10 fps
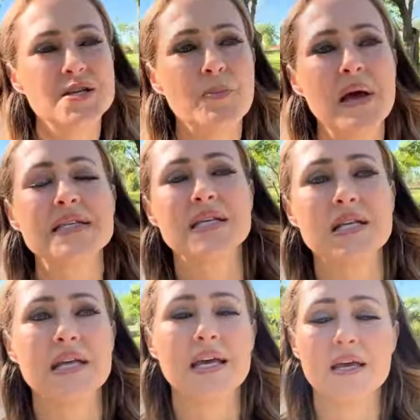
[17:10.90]
So
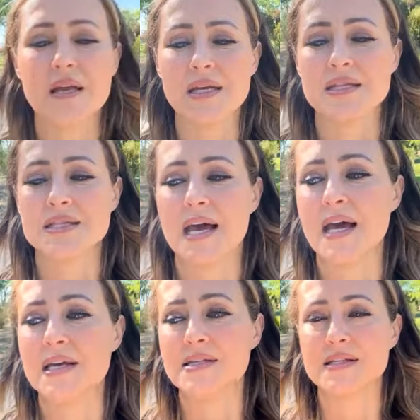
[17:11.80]
basically, it, it
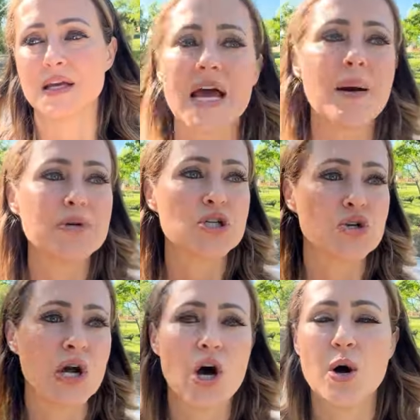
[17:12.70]
says
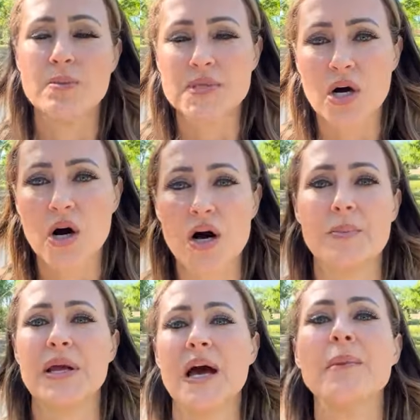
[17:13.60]
Tapestry homes
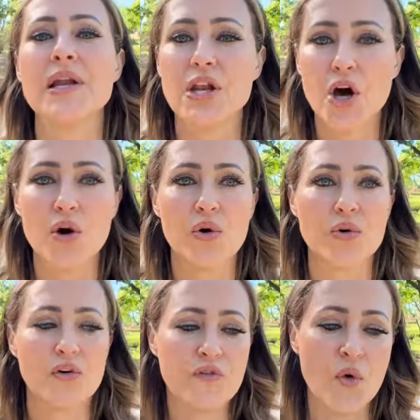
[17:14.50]
are becoming
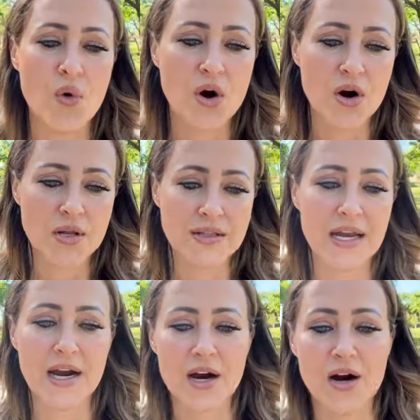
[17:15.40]
known for
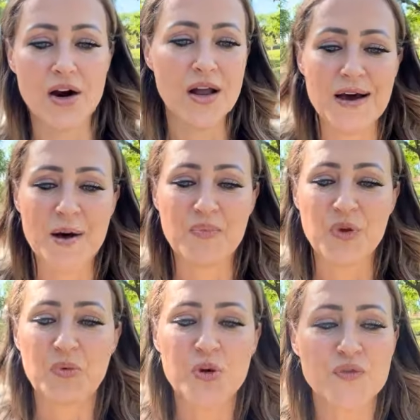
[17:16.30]
their um,
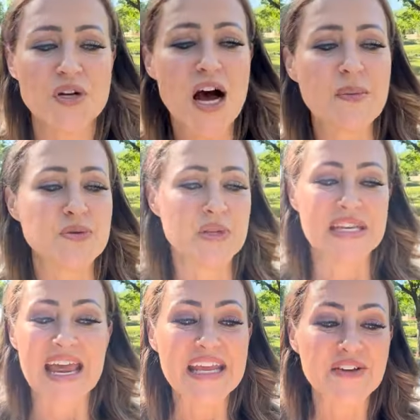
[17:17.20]
rooftops with
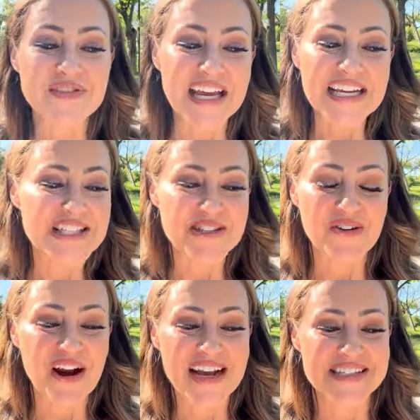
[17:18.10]
native Texas
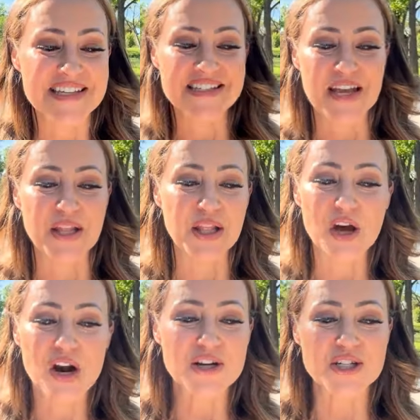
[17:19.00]
grasses and
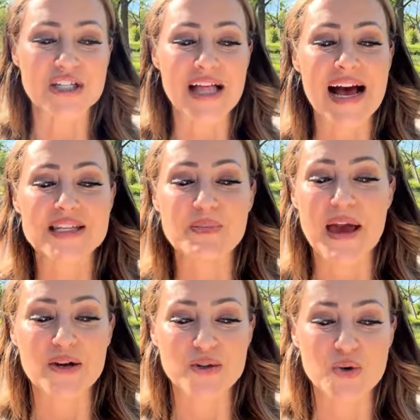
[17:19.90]
large glass
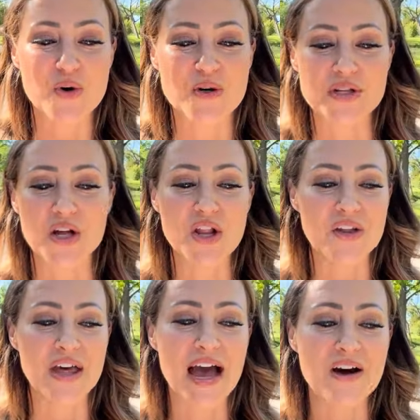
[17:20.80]
panel doors
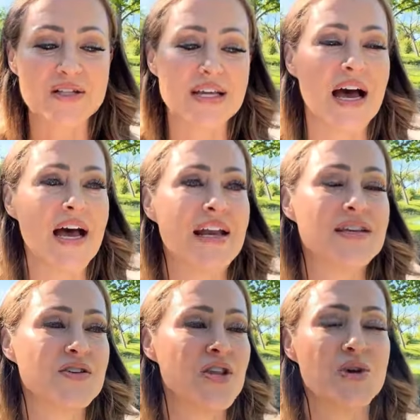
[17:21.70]
along the
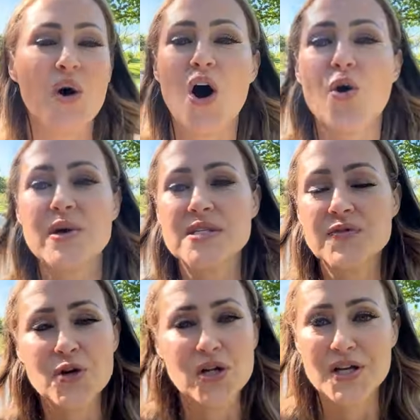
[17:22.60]
outside so that you always
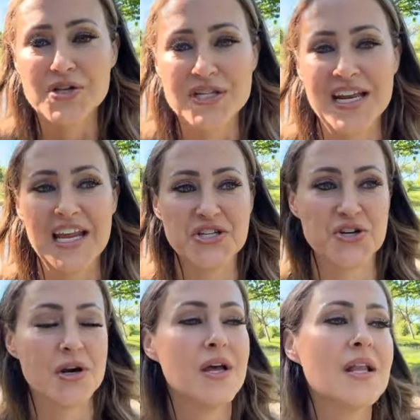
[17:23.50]
feel close to
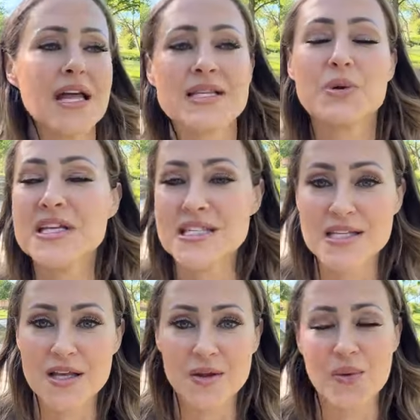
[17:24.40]
nature. That's what it
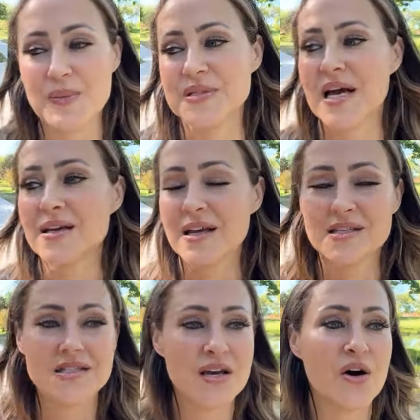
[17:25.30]
says on their website.
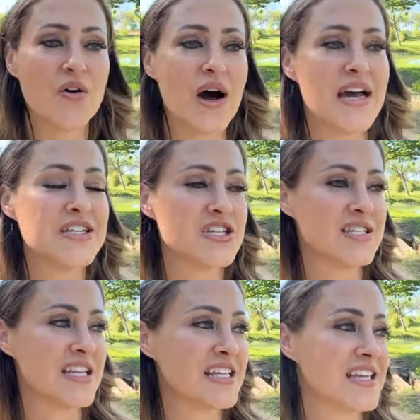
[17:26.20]
And so I
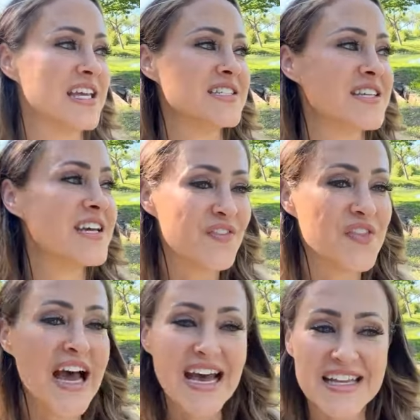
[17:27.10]
just think that
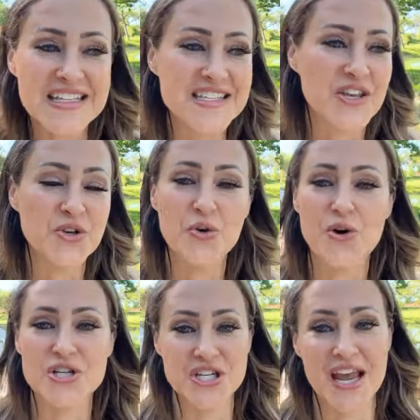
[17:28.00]
if that is
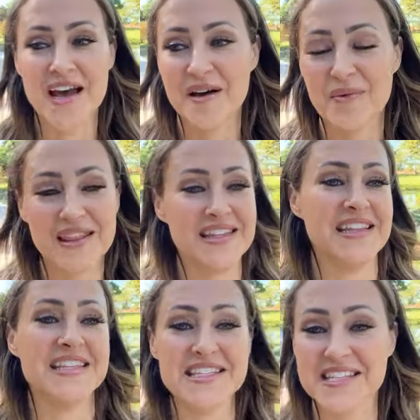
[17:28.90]
your jam,
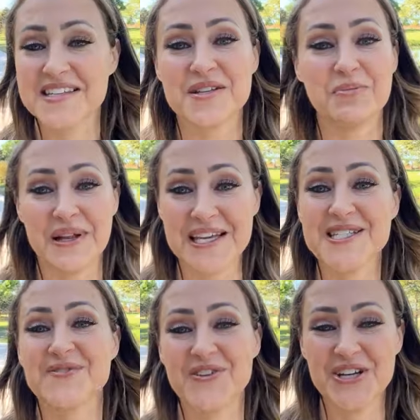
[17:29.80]
then this is the
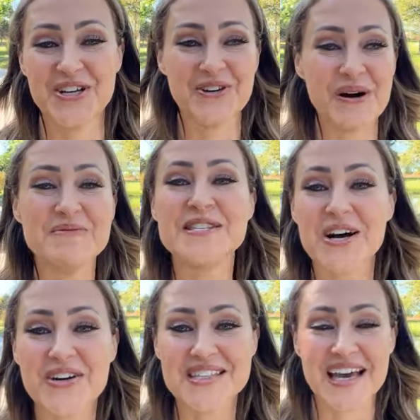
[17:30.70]
place for you. I'm
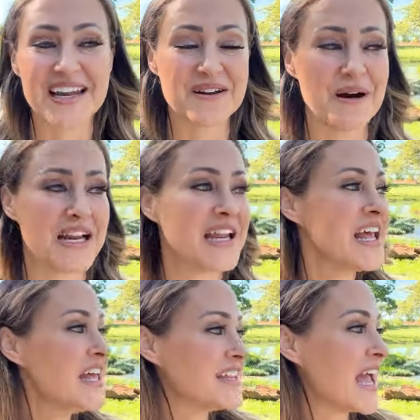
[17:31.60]
so excited about it.
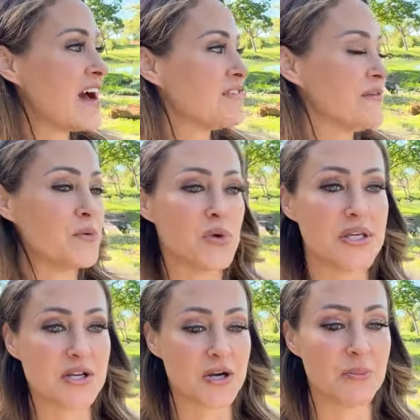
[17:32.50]
They haven't even
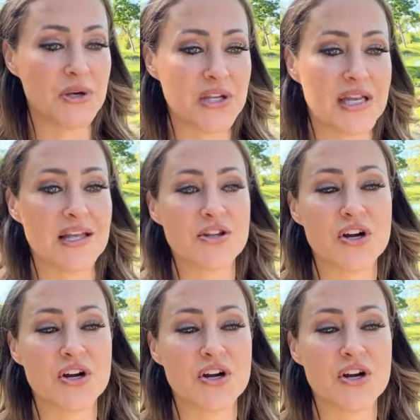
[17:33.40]
really started building yet.